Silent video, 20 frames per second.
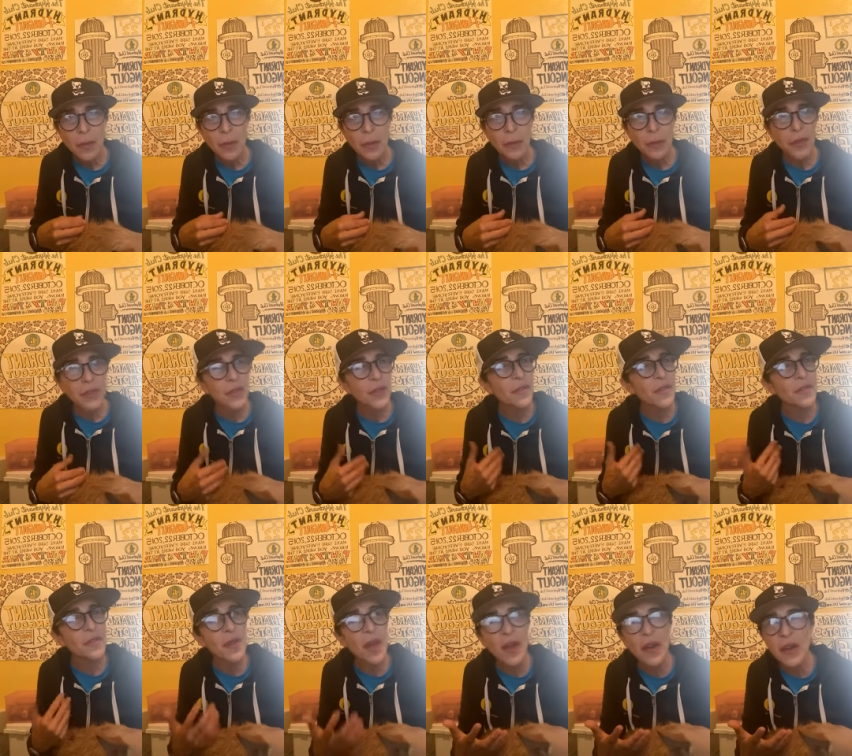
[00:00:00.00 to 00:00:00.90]
but they're
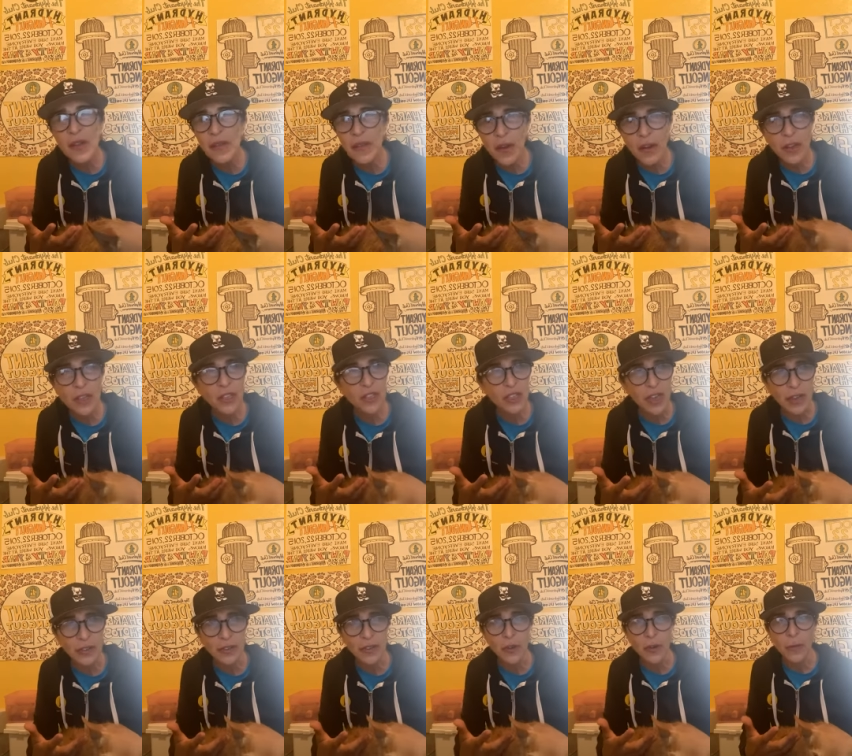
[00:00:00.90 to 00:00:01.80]
very, very
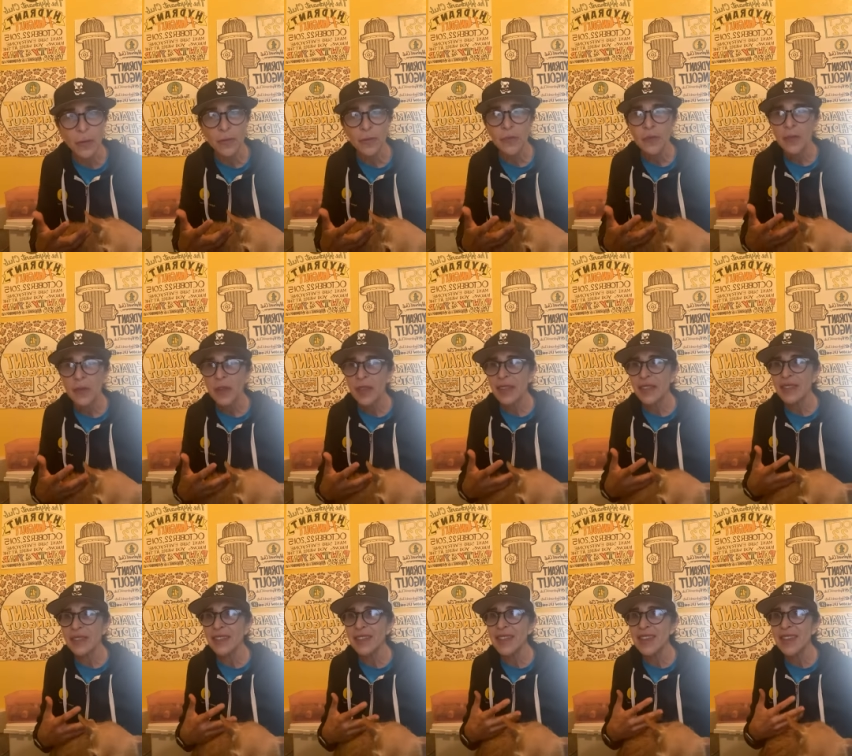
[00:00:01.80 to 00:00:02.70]
gentle.
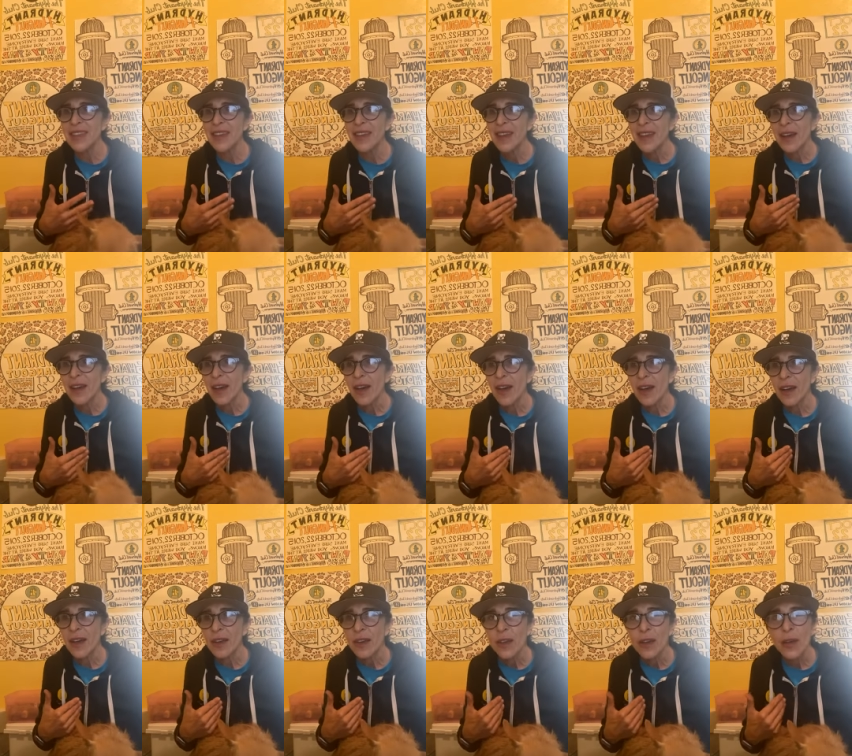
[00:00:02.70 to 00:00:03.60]
It's the,
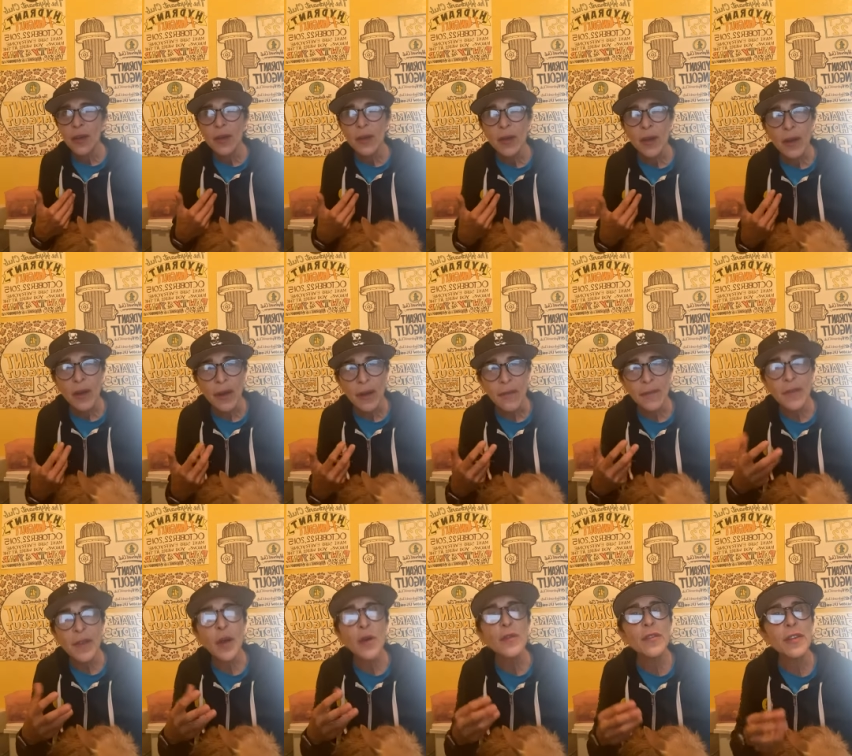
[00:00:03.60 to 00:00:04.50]
uh, uh,
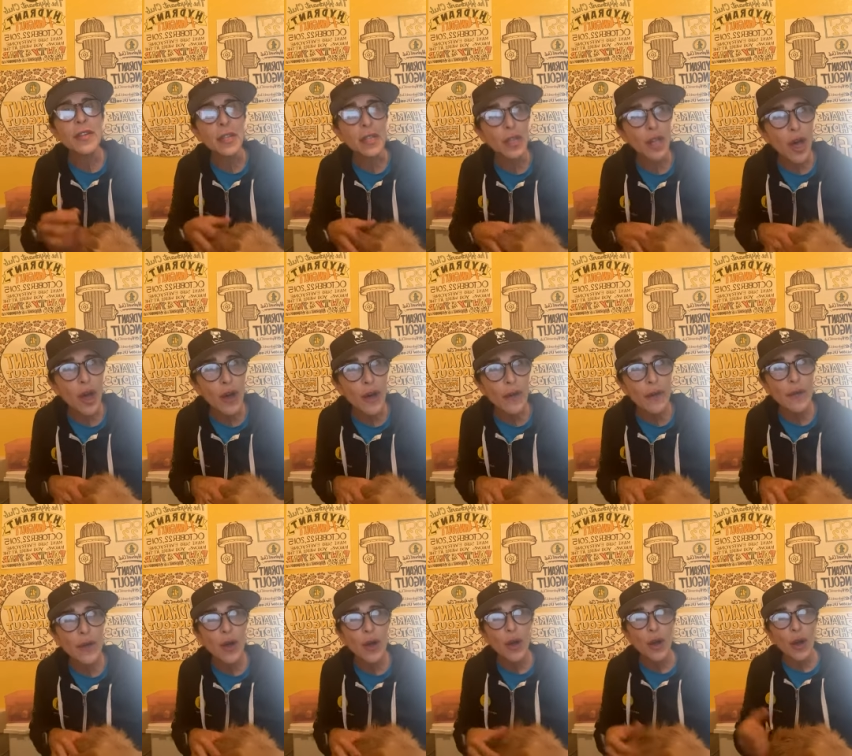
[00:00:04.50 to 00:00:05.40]
velvet
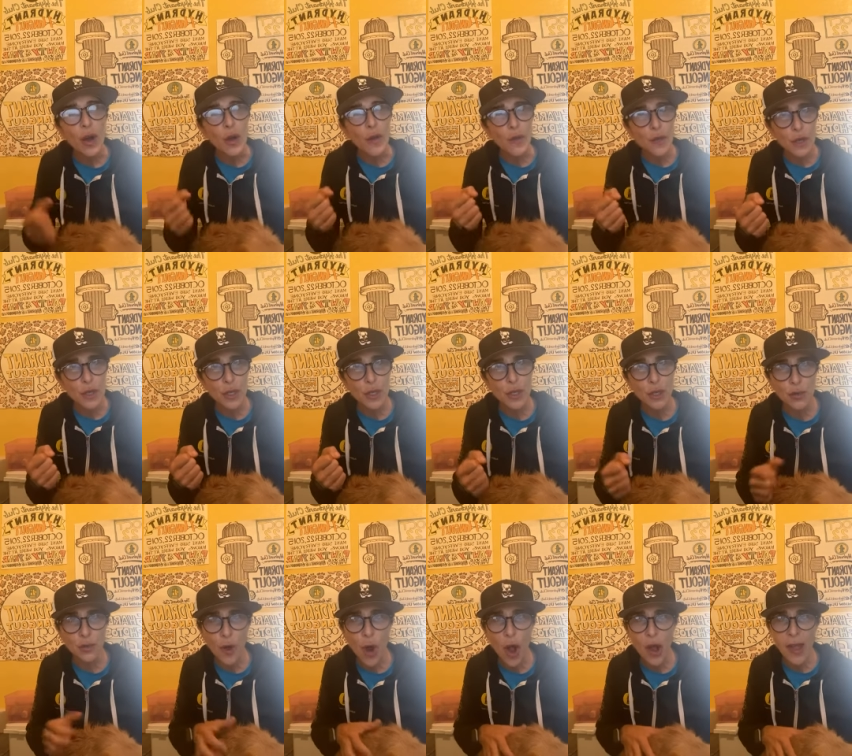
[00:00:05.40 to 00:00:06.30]
glove over the
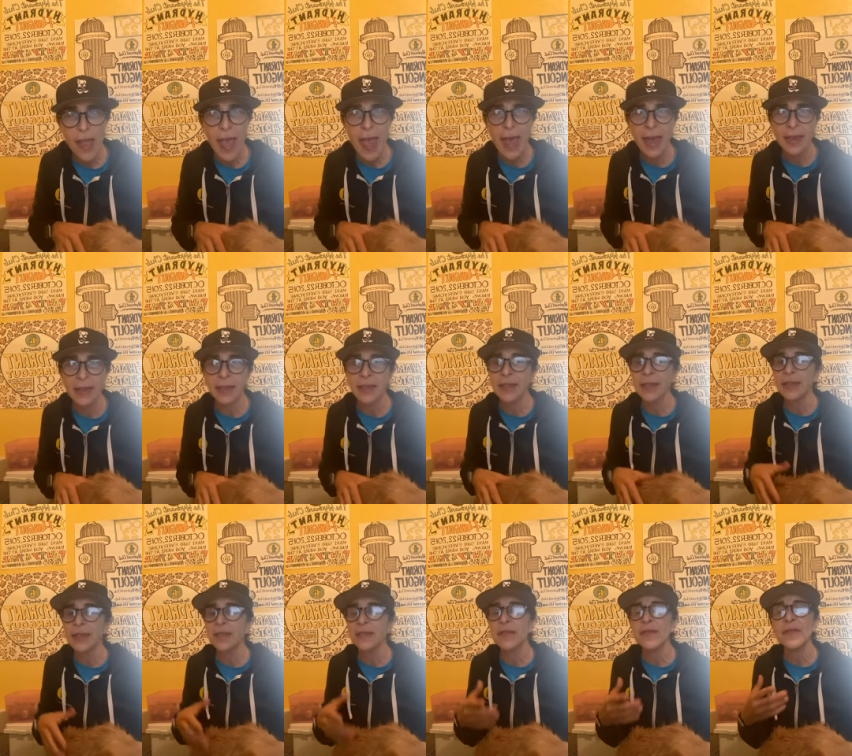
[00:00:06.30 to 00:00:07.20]
strong hand.
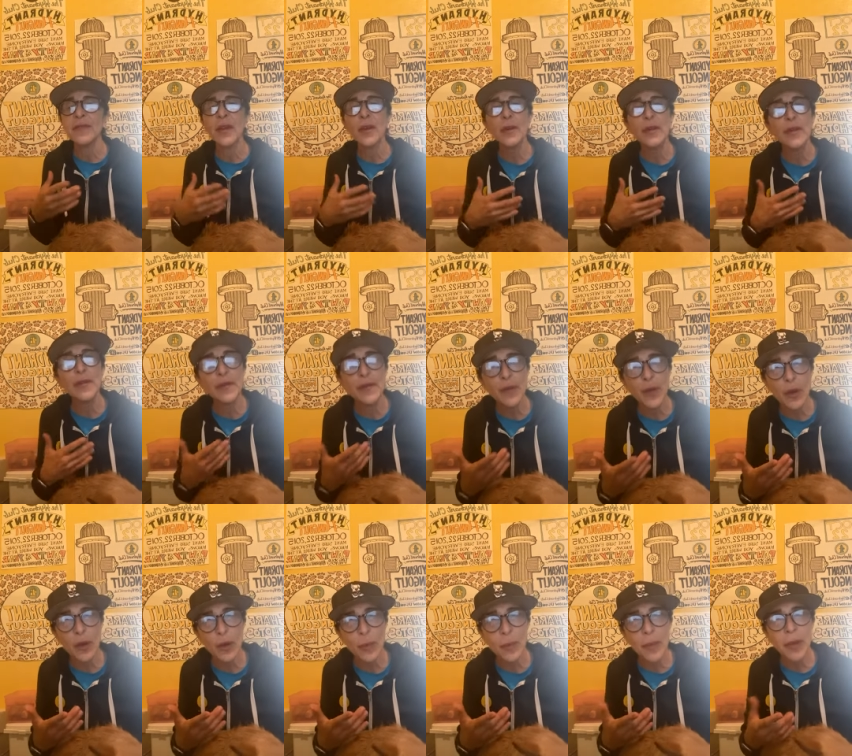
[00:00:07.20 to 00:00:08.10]
It is a very
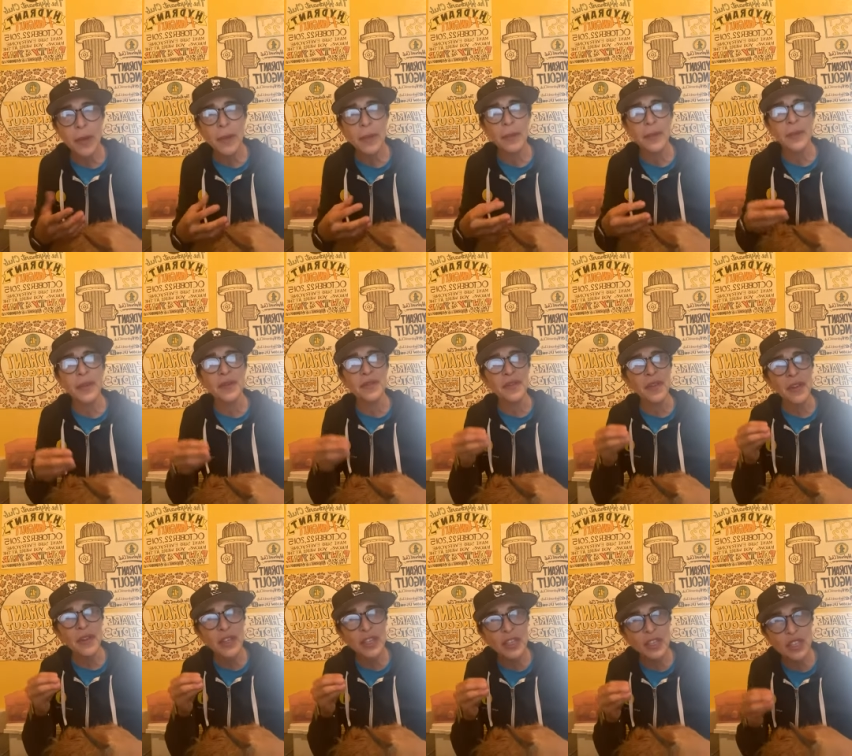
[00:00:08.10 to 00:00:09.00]
firm but
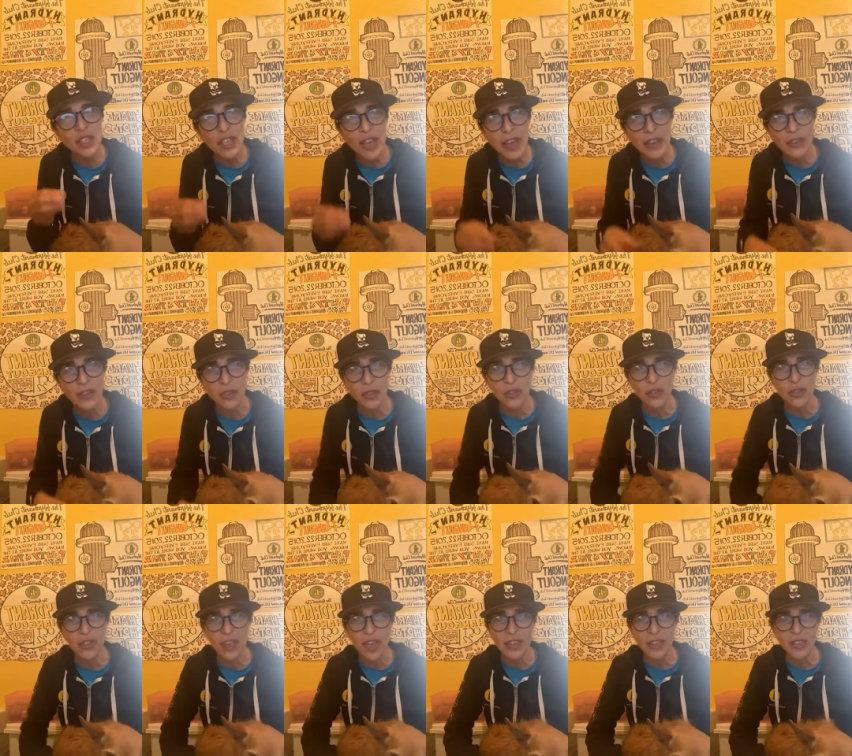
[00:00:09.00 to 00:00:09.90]
very gentle
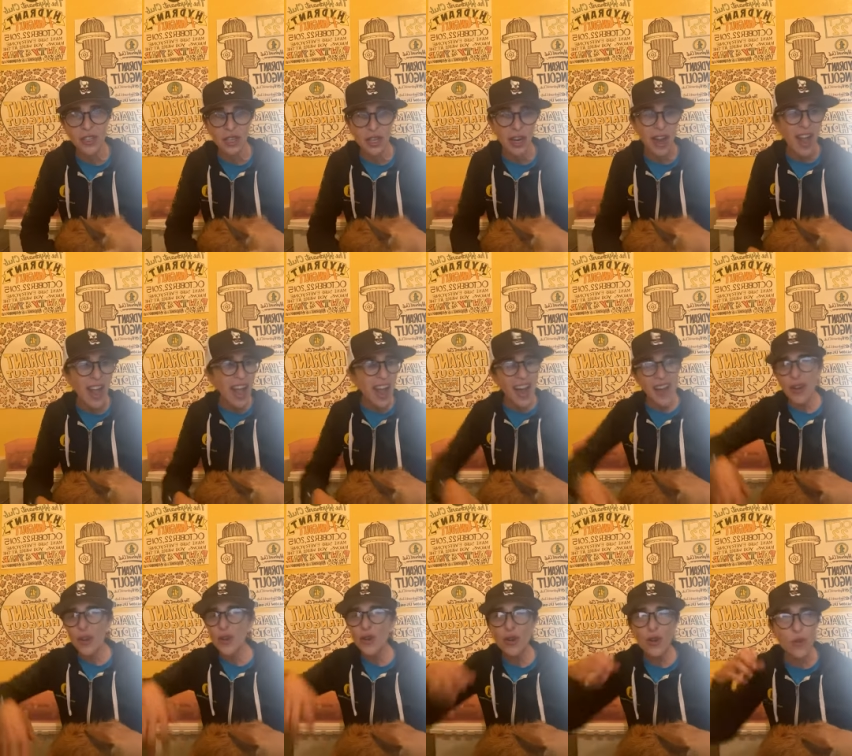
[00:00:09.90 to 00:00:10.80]
gesture. I
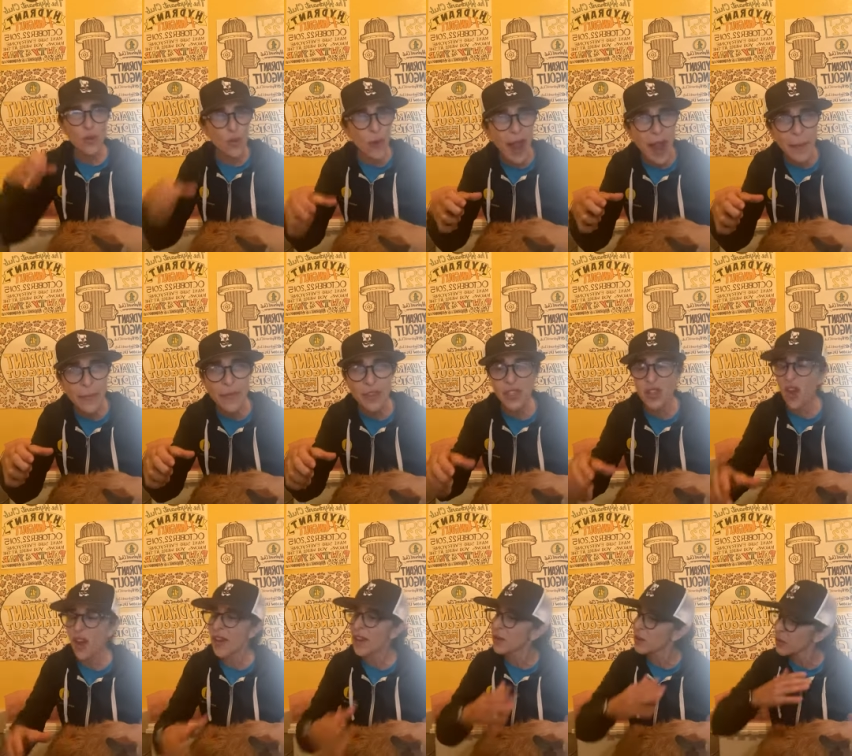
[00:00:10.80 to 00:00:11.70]
don't grab the
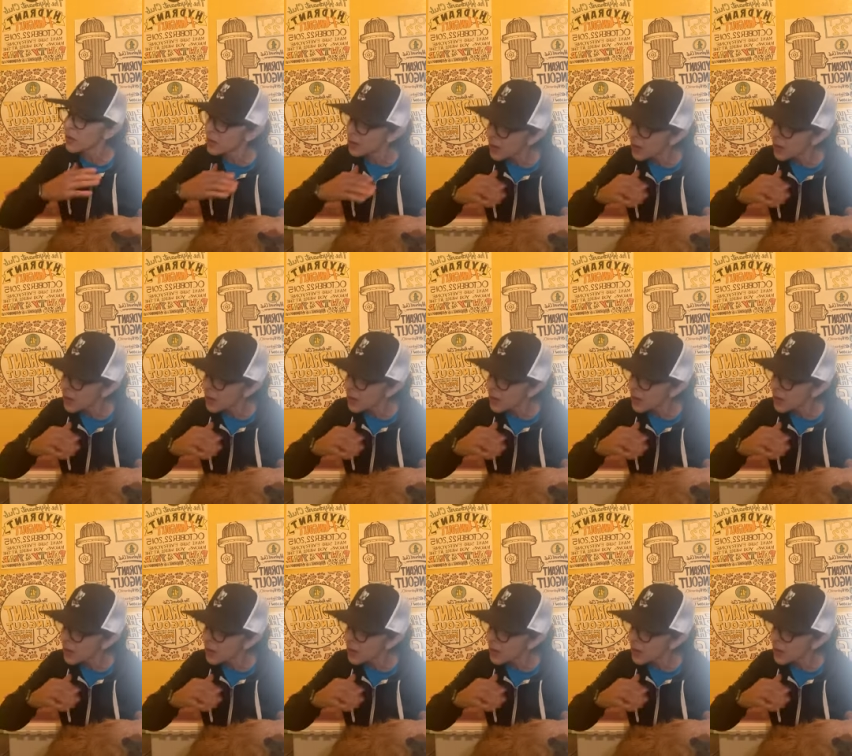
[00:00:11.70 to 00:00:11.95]
dog. I don't